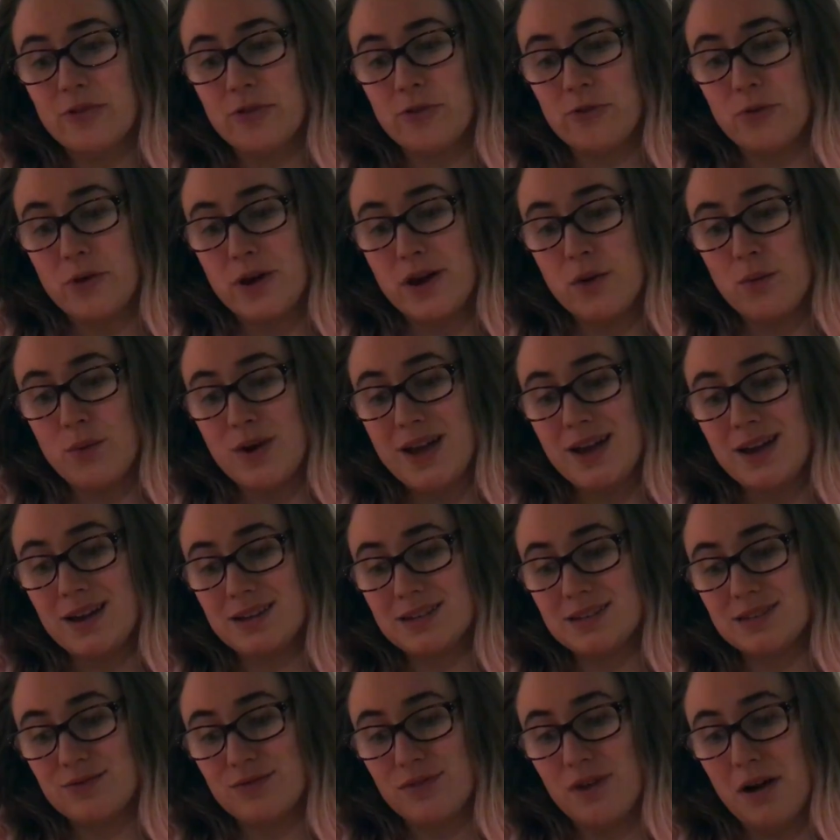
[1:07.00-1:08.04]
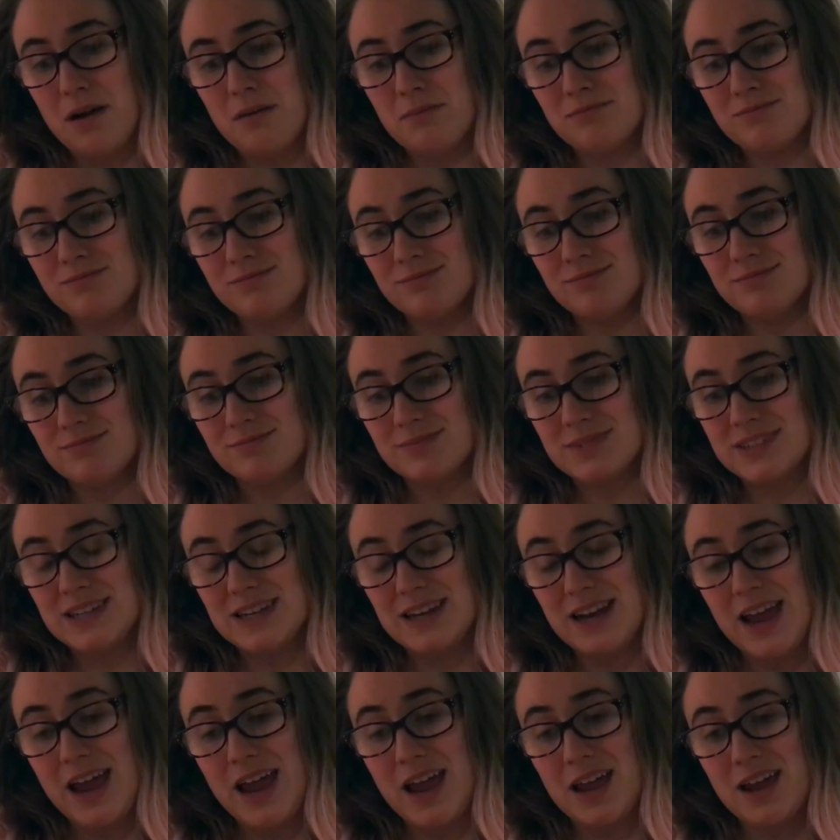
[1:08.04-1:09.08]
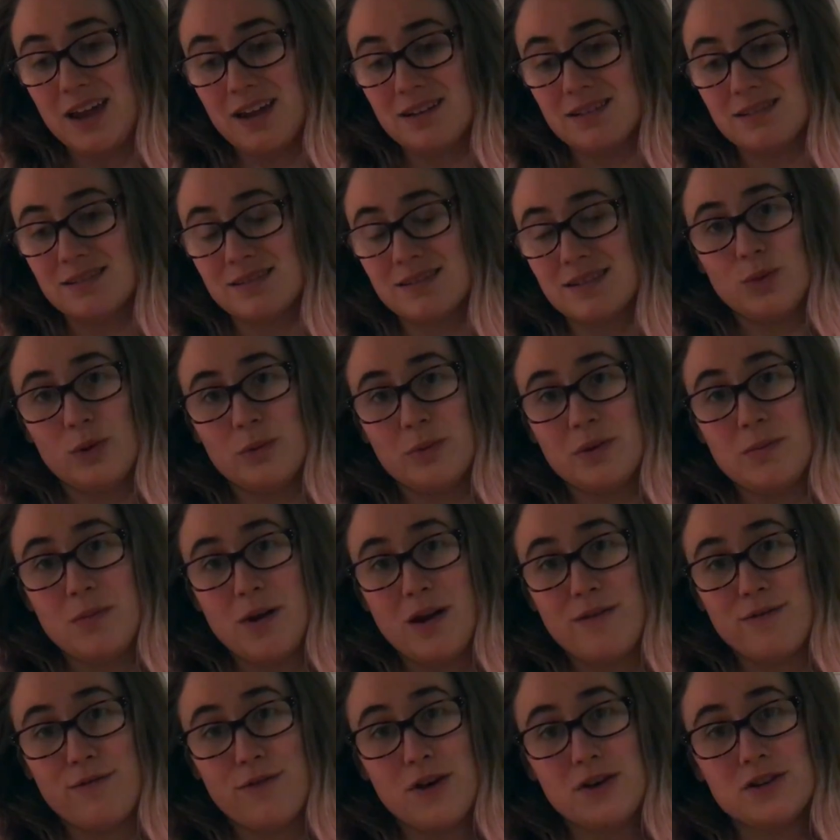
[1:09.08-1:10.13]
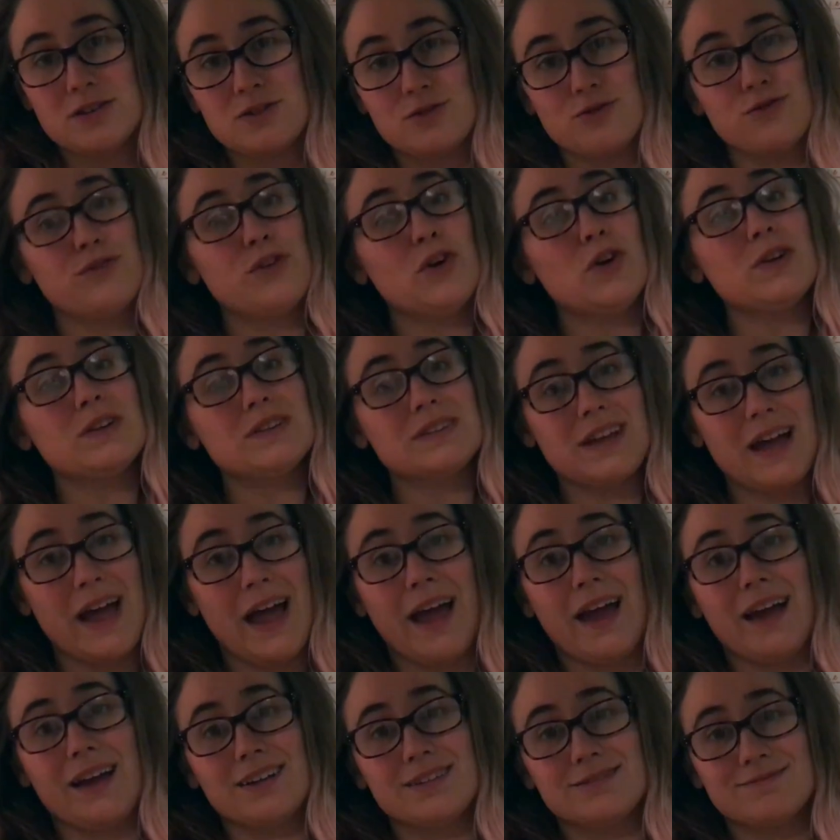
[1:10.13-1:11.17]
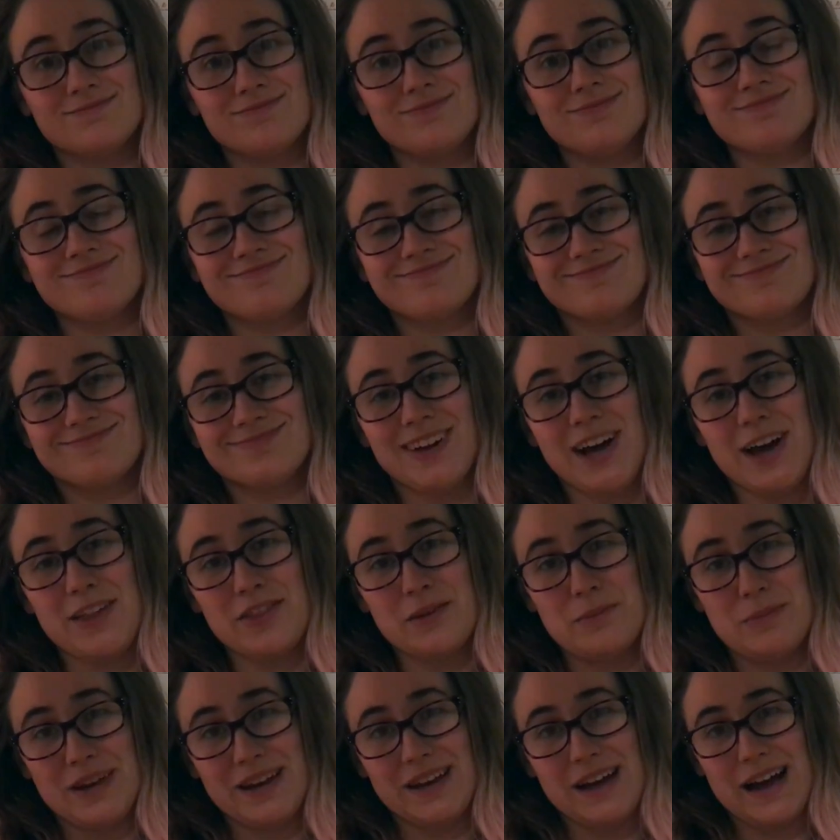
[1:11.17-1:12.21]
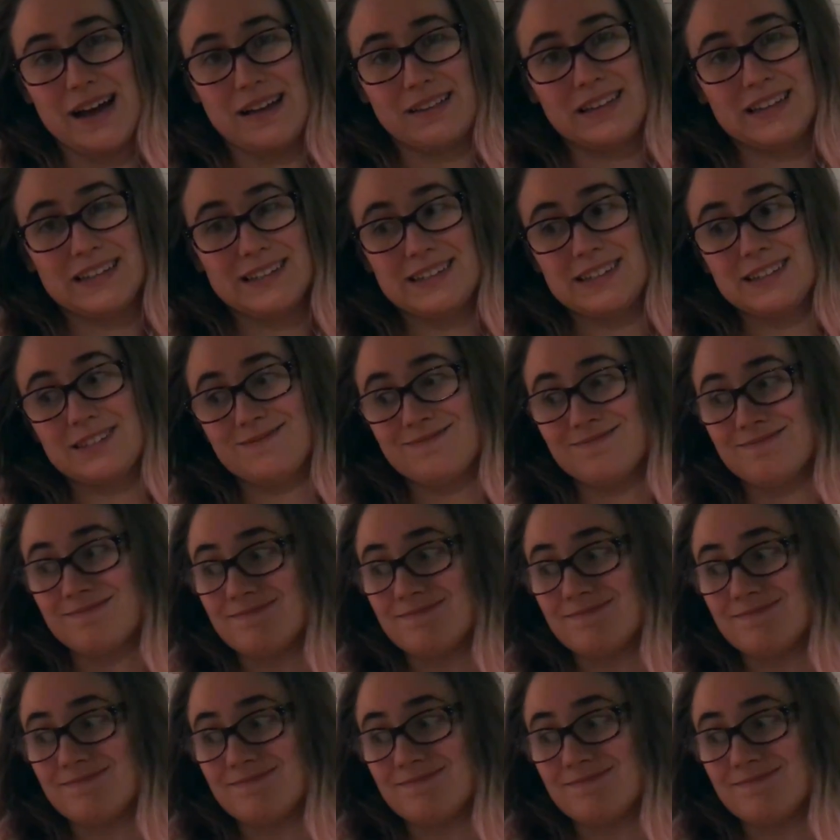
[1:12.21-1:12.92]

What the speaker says: 3 weeks from today will be my first full day on the Big Island.